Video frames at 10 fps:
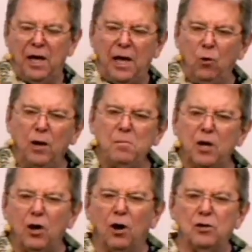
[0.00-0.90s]
It wasn't
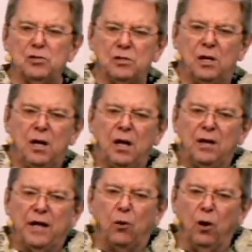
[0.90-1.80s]
because
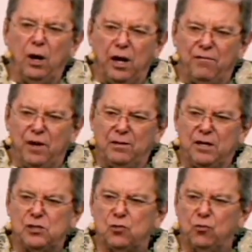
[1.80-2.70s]
they were living
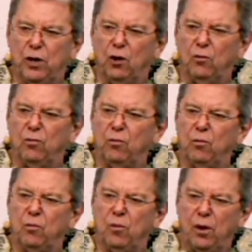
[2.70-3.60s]
these real
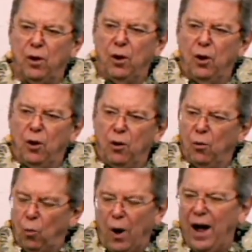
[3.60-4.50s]

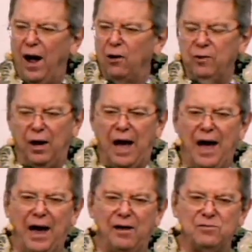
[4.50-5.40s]
wild
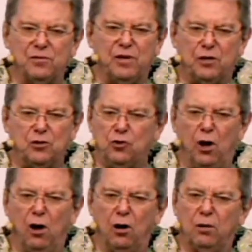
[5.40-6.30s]
lives of getting
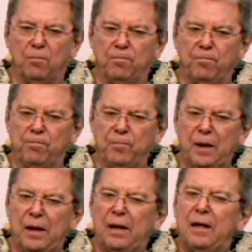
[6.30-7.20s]
drunk.
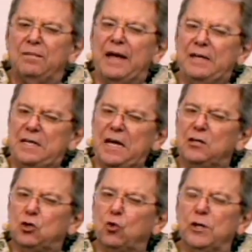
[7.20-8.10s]
They
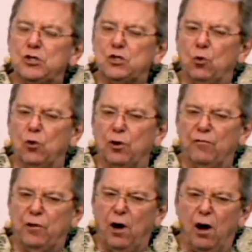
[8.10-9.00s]
did twist the Word
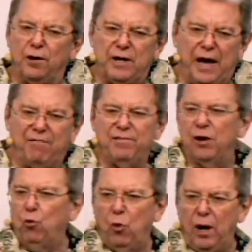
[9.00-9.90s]
of God to have
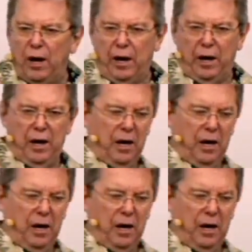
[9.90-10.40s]
their way.